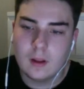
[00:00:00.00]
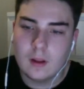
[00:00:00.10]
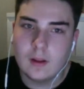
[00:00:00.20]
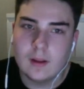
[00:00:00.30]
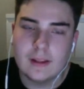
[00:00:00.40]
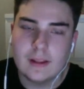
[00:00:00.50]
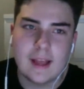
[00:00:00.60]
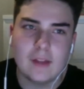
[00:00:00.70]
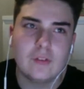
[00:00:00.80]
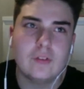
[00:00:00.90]

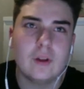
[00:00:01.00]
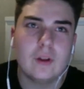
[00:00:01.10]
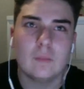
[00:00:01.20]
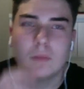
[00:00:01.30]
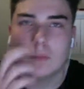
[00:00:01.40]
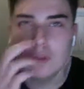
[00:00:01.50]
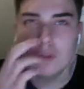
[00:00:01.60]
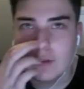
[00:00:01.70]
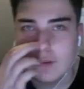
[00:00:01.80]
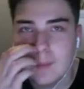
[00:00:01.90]
Yes, I'm trying to
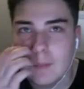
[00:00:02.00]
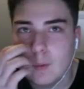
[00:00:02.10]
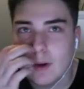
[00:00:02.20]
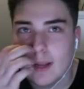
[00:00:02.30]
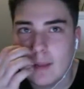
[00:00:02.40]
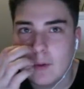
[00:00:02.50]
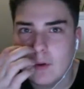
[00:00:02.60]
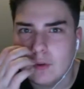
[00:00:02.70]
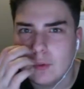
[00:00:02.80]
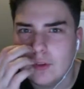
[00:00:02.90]
remember what game it was.
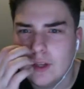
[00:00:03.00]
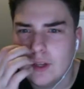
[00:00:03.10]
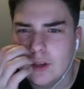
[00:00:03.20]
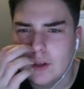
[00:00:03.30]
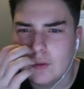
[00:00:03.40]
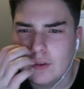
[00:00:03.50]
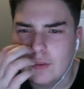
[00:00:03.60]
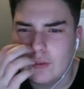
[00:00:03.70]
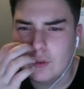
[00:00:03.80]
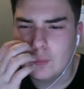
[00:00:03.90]
Was it
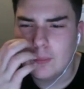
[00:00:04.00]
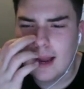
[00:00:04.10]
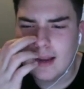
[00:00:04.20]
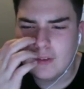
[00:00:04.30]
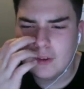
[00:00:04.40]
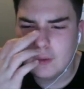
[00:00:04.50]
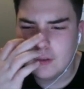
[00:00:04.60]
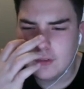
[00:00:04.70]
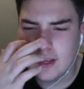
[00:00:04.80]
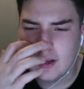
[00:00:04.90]
Crystal Palace? I want to say
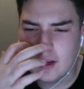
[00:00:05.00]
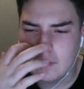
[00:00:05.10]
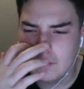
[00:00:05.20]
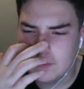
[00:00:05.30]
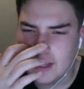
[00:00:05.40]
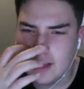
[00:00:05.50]
at home. Yeah.